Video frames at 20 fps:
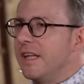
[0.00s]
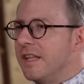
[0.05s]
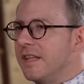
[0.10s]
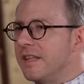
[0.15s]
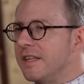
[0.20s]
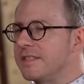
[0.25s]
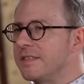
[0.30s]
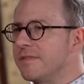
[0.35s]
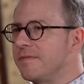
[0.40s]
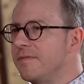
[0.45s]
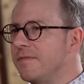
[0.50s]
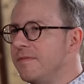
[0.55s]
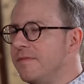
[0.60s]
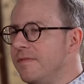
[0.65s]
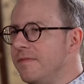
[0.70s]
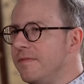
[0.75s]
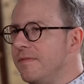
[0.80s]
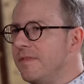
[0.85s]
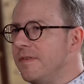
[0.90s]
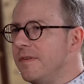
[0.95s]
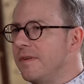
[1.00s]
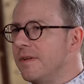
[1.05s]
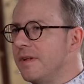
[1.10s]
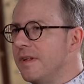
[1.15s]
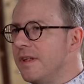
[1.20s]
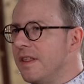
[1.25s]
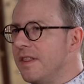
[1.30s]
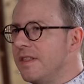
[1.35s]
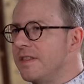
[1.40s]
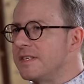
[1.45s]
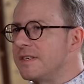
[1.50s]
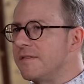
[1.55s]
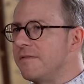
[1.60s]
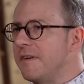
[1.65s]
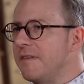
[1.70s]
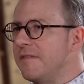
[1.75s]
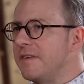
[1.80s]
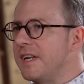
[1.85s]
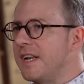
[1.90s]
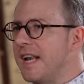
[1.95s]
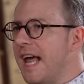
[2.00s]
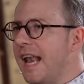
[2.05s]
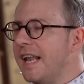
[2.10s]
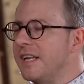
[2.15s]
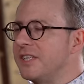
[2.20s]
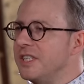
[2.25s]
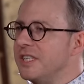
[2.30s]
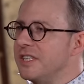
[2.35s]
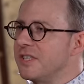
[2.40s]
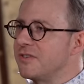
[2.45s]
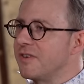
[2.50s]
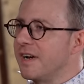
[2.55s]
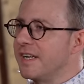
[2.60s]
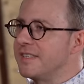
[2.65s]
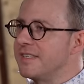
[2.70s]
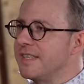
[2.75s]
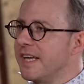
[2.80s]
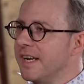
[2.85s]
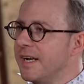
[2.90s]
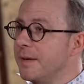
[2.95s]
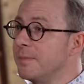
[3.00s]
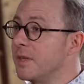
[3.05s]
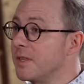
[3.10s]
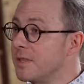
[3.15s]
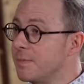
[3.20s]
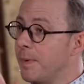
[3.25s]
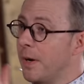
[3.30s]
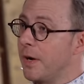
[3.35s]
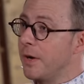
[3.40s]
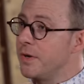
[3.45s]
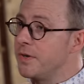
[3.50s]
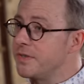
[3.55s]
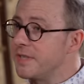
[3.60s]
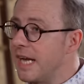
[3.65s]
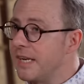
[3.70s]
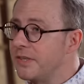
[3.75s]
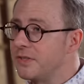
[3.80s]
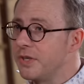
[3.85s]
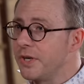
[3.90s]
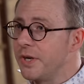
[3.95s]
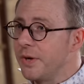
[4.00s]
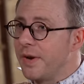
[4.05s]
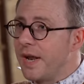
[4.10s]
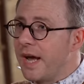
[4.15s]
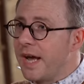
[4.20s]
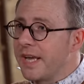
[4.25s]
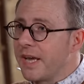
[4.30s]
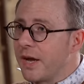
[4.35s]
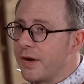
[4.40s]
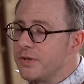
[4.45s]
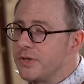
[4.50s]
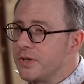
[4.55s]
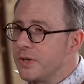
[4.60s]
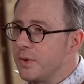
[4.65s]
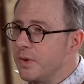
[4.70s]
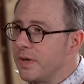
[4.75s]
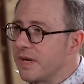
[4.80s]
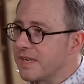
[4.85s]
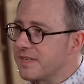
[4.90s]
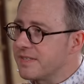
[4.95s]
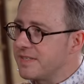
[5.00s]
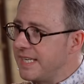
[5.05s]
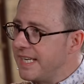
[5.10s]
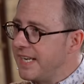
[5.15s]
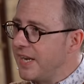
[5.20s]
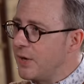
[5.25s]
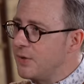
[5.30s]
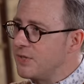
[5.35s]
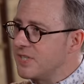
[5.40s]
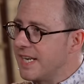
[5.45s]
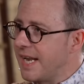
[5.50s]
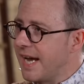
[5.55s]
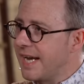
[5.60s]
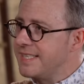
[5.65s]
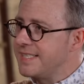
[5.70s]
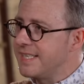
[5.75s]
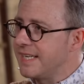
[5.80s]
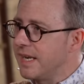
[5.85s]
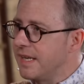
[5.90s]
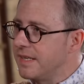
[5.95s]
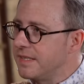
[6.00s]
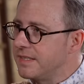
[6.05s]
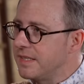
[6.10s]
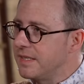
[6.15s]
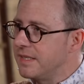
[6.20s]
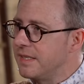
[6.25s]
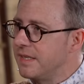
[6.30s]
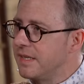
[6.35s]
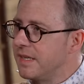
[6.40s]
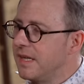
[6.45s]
there's a vivid analogy to try and set it up. So suppose, Andrew, you and I go to a casino tonight in London,